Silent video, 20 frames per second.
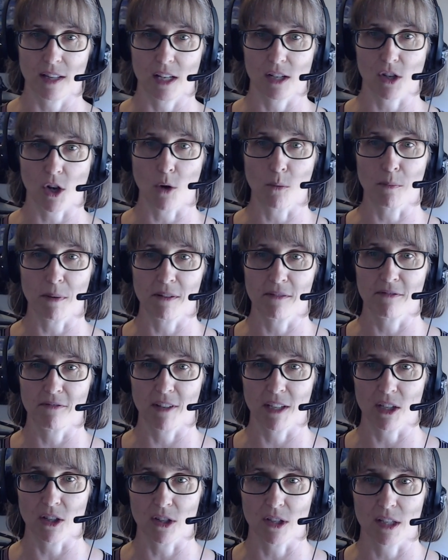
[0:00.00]
in these open
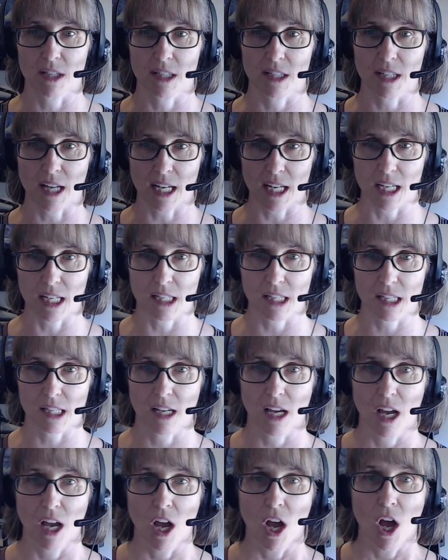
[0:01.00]
field studies
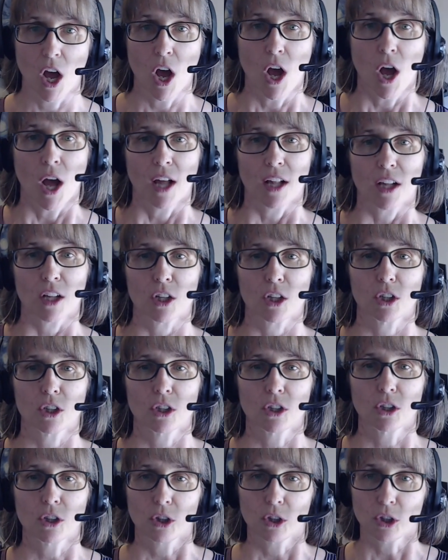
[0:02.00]

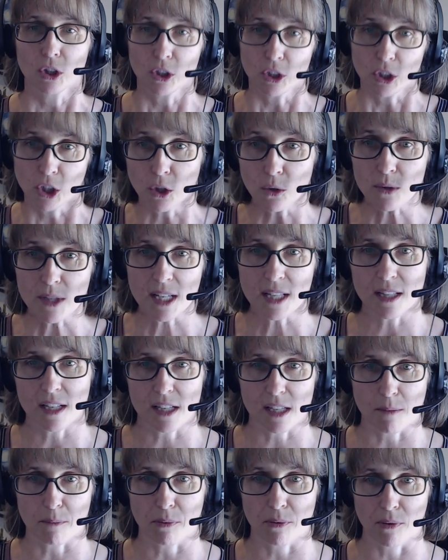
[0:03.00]
using
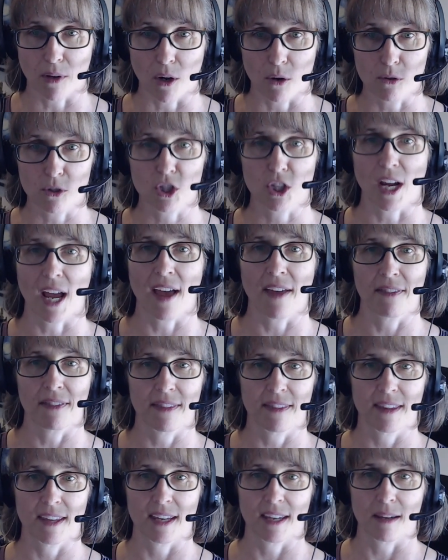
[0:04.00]
this approach and
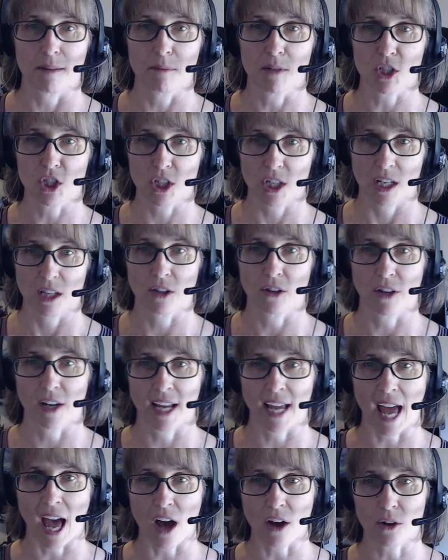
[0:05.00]
the machine
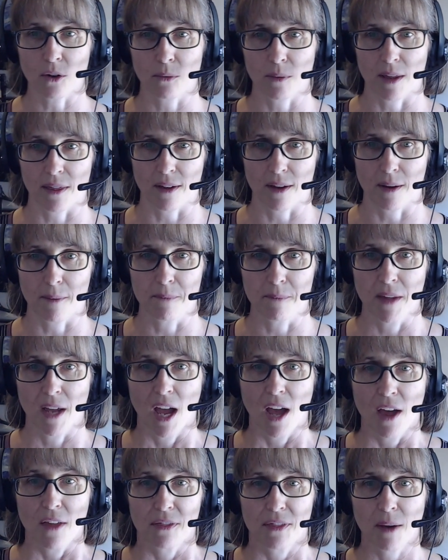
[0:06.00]
learning algorithm,
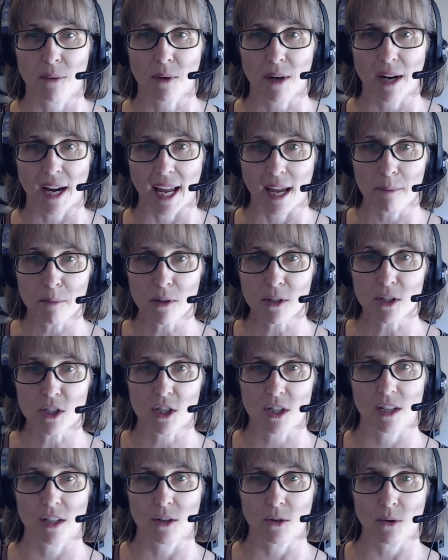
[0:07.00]
they were able
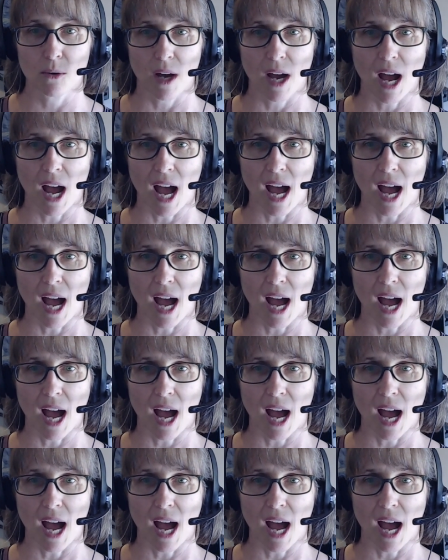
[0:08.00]
to